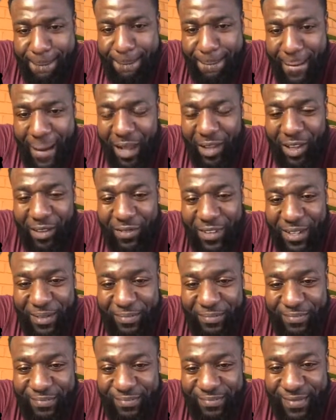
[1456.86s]
I love it.
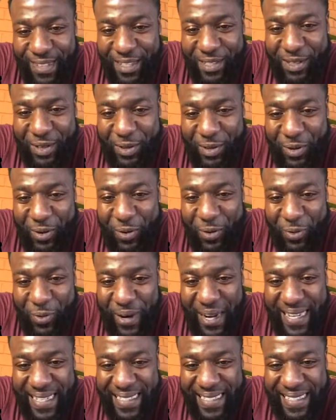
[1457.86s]
That's a
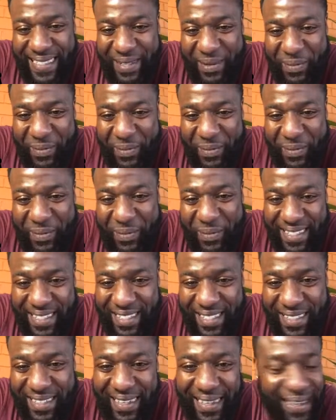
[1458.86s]
great
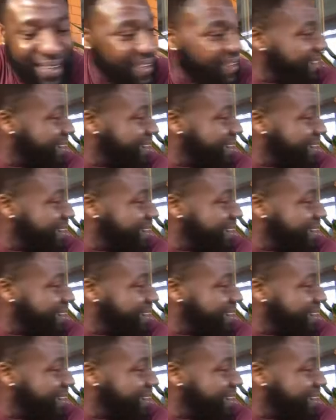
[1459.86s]
message.